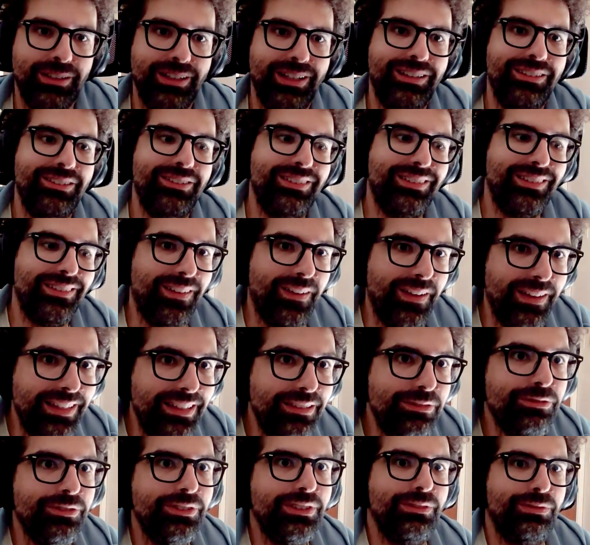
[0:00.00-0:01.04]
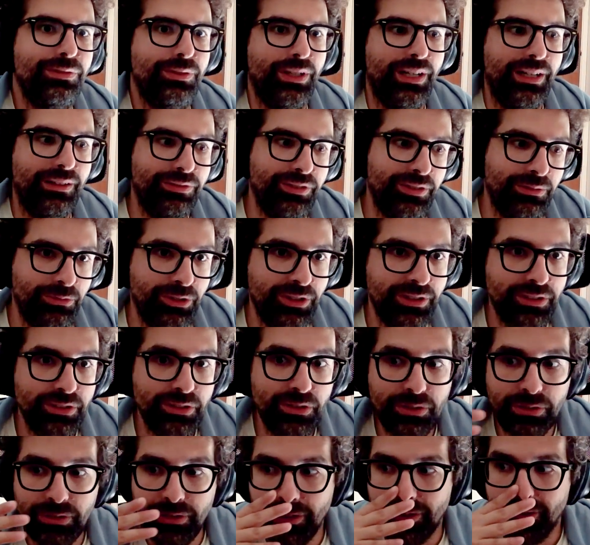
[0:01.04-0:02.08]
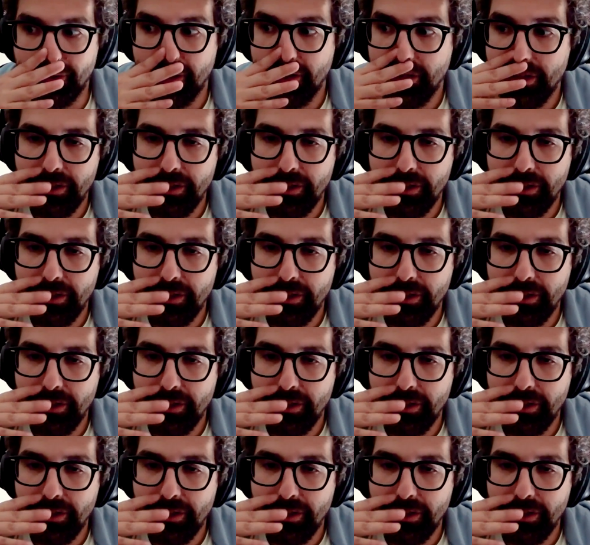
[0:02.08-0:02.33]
And even if you have someone that's good,